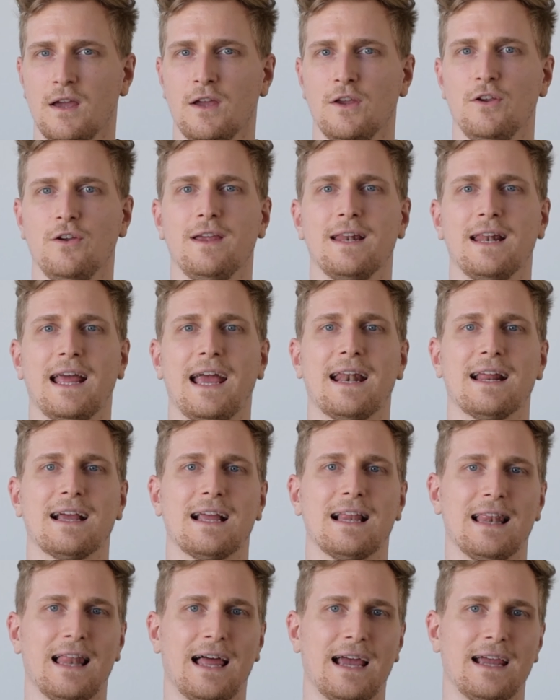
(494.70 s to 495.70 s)
You can add a
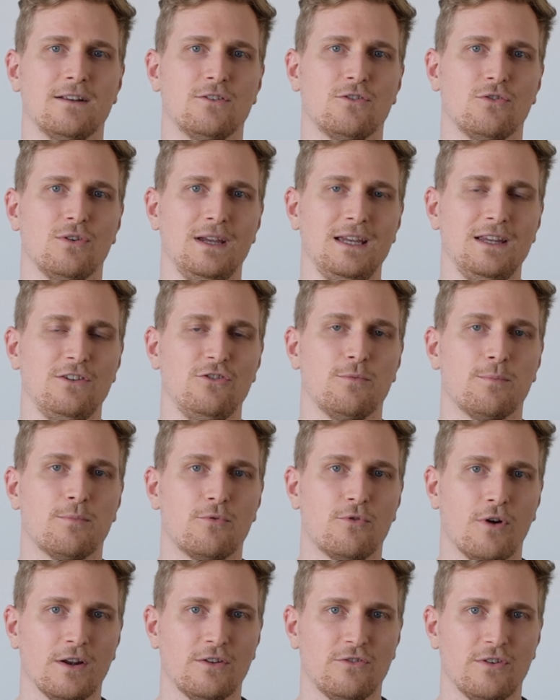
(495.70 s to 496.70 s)
client to each
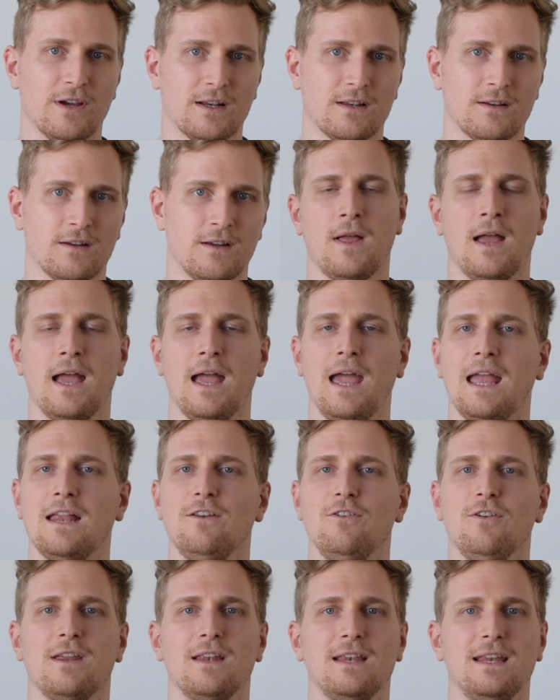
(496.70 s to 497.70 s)
project, and
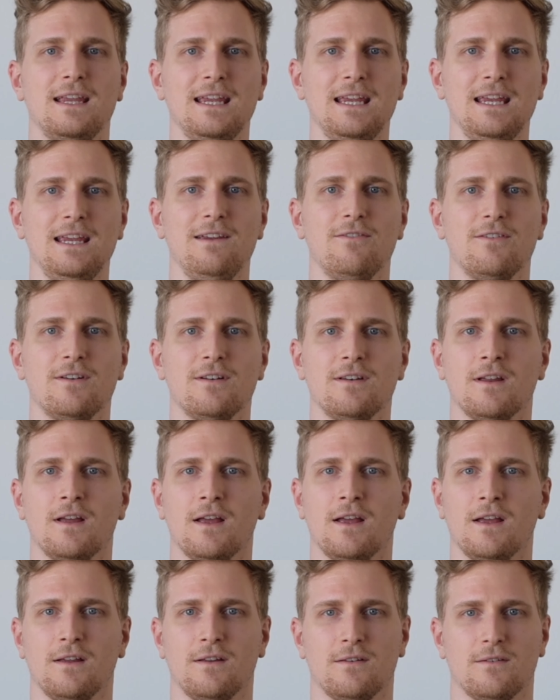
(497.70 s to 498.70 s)
you can even
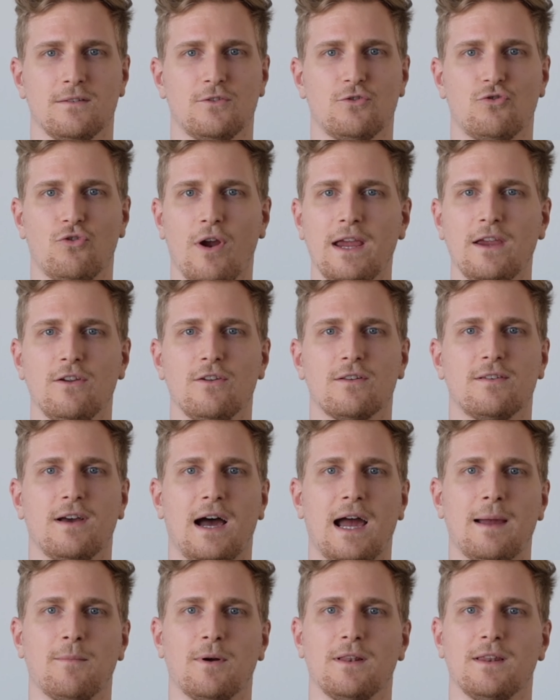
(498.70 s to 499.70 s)
track your
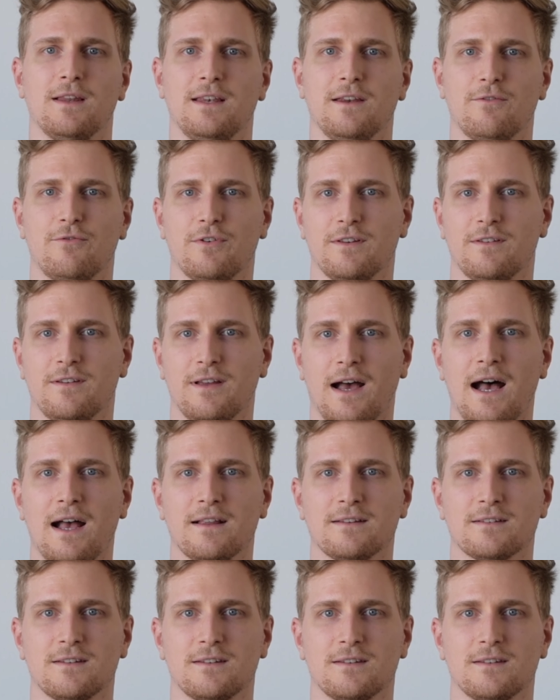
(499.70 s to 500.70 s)
time on the different
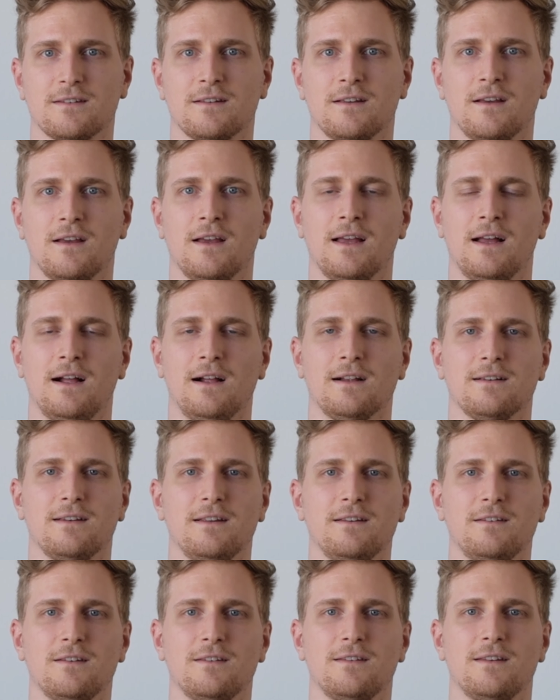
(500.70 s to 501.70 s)
tasks.
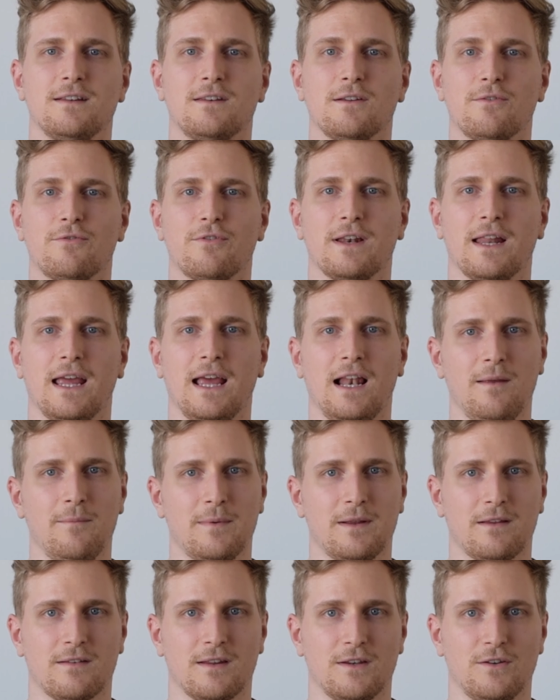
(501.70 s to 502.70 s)
This is the different
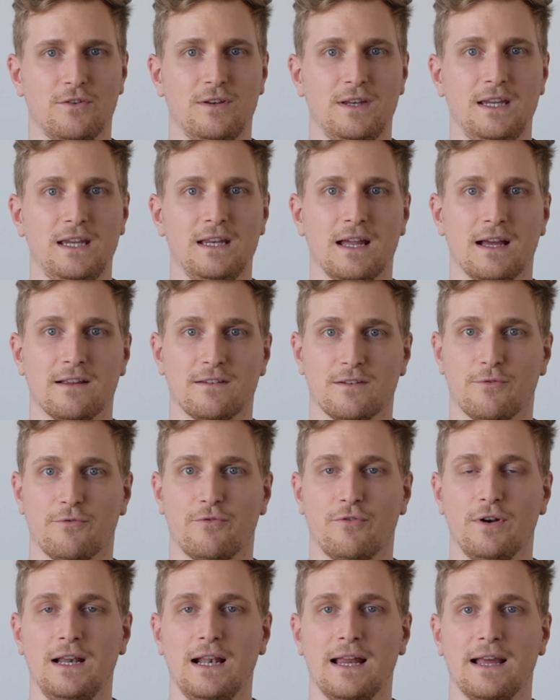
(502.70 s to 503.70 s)
elements that you need as a
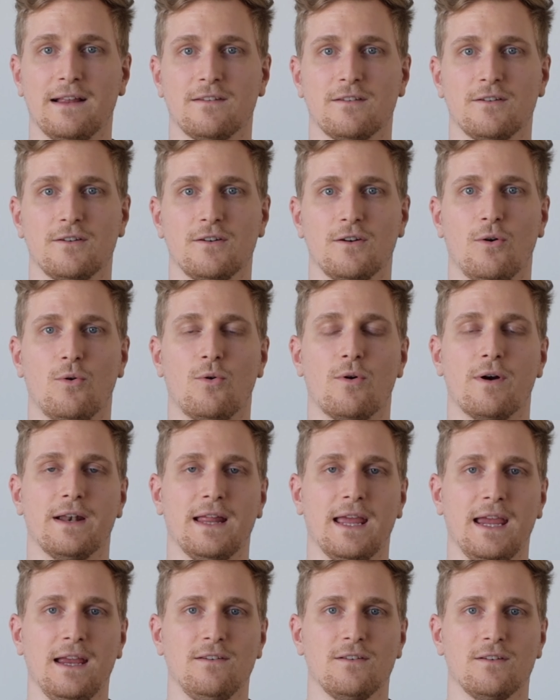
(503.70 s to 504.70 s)
freelancer or an
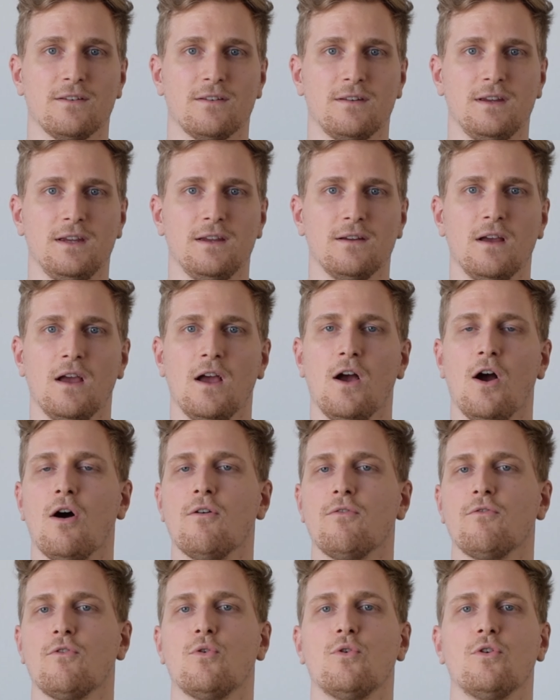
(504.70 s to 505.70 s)
agency.
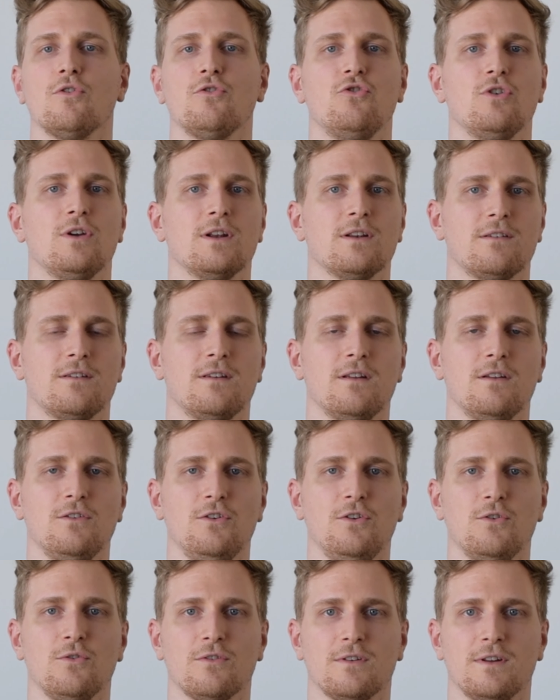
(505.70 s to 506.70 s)
Of course, you can still
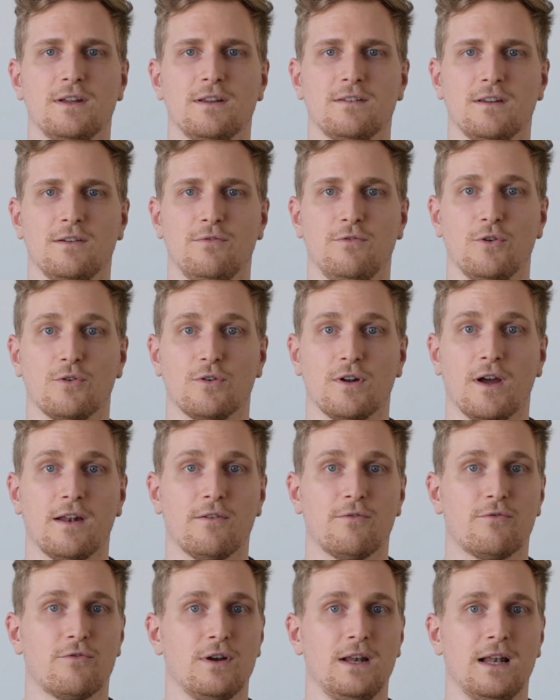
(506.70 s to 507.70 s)
use this if you're not a
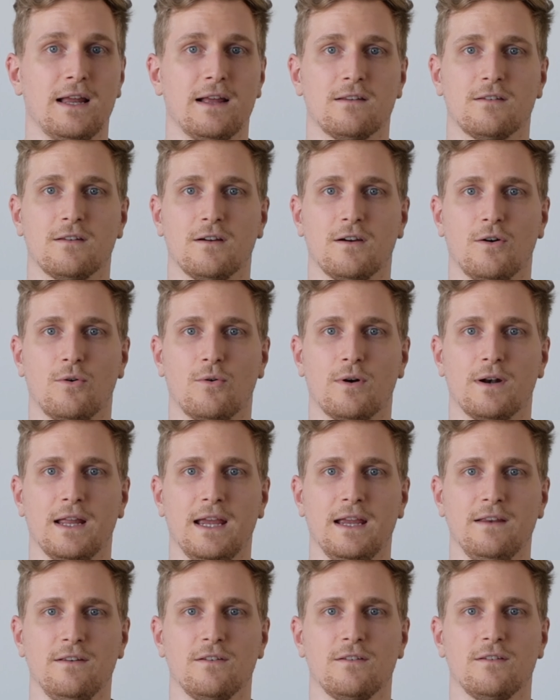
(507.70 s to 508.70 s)
freelancer or an
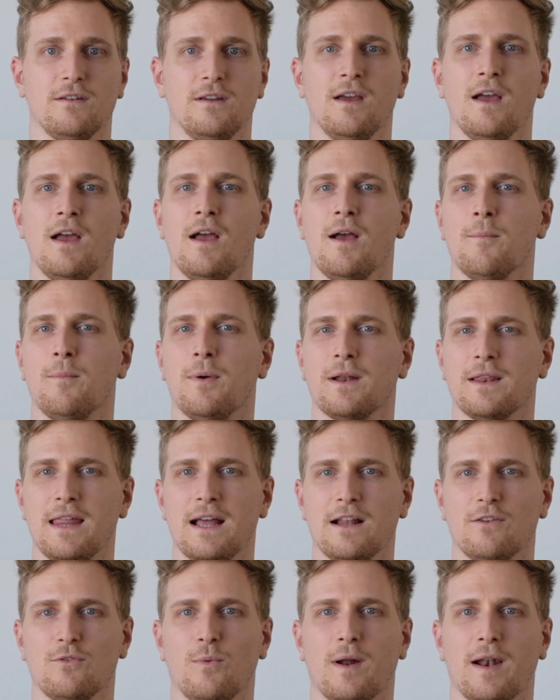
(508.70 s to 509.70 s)
agency, but
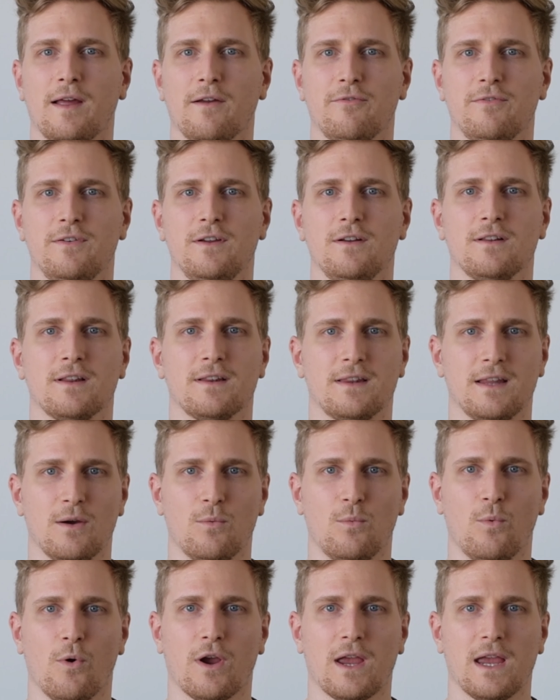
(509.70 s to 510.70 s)
that's what I feel that they're
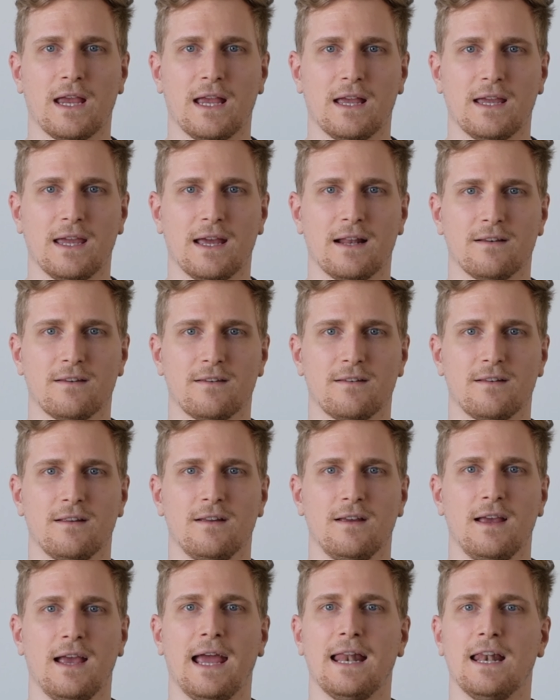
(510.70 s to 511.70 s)
working against.
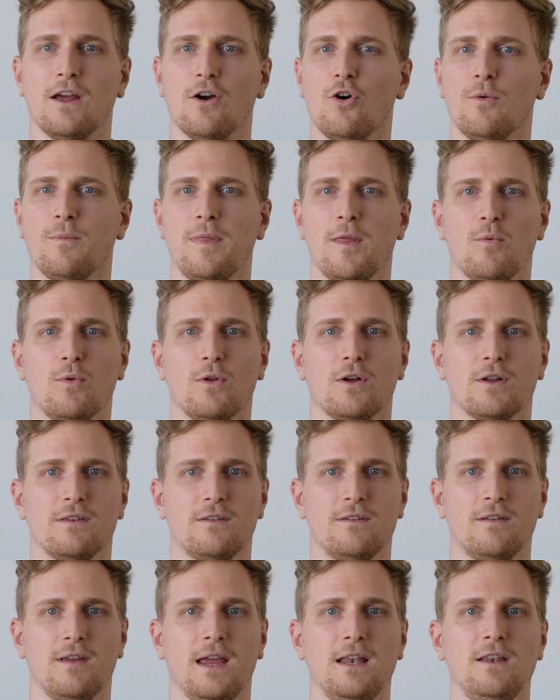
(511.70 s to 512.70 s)
And I hope they will
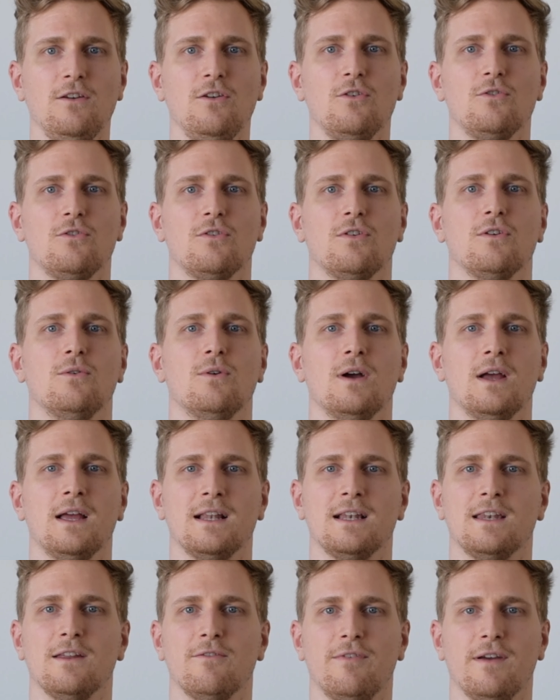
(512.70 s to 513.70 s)
continue to
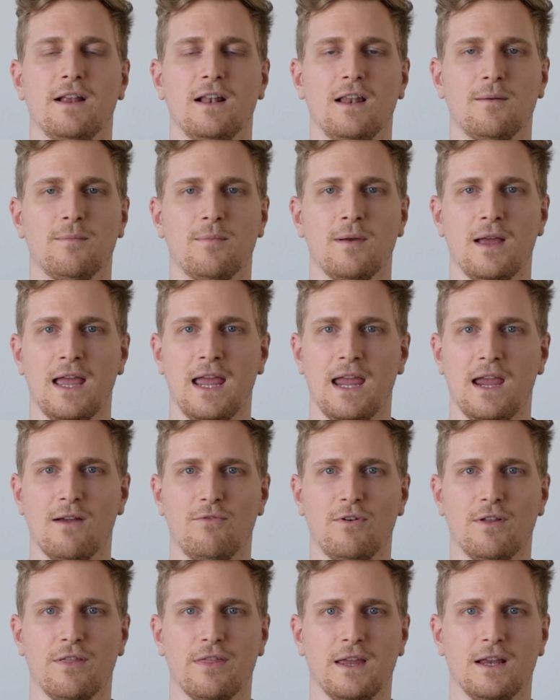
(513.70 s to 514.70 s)
develop
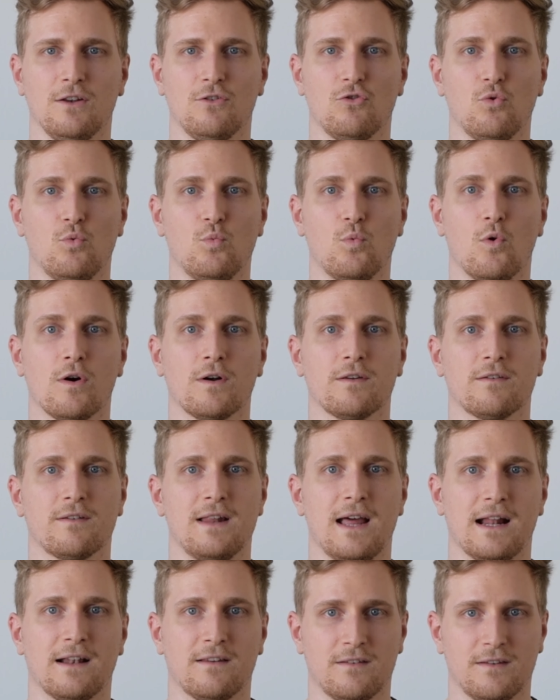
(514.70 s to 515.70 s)
everything towards
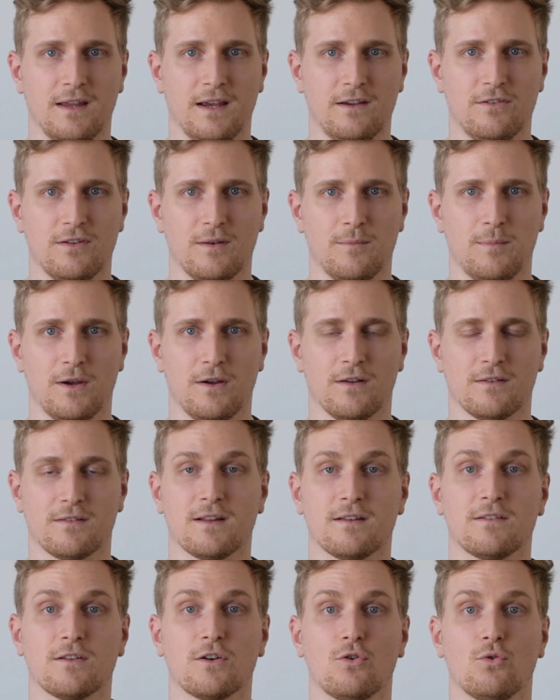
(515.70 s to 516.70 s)
that section, because
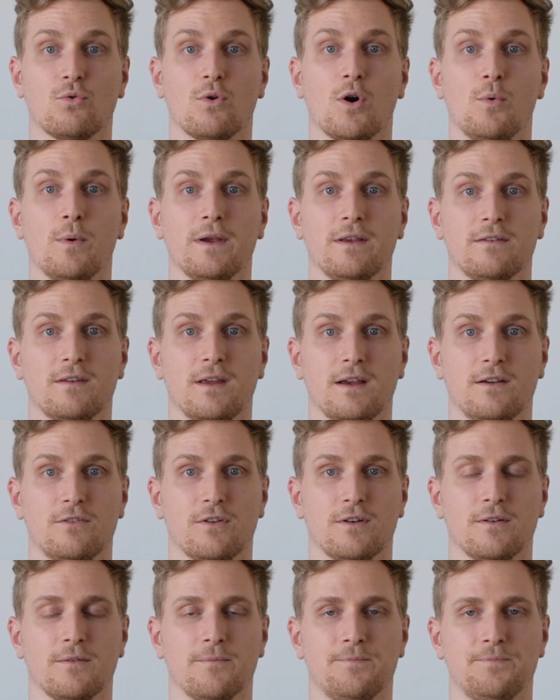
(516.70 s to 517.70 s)
that's a growing
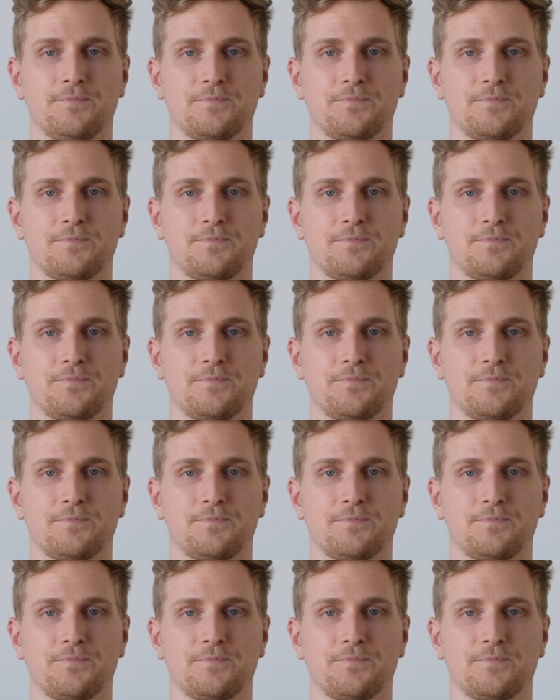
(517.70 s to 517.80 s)
section.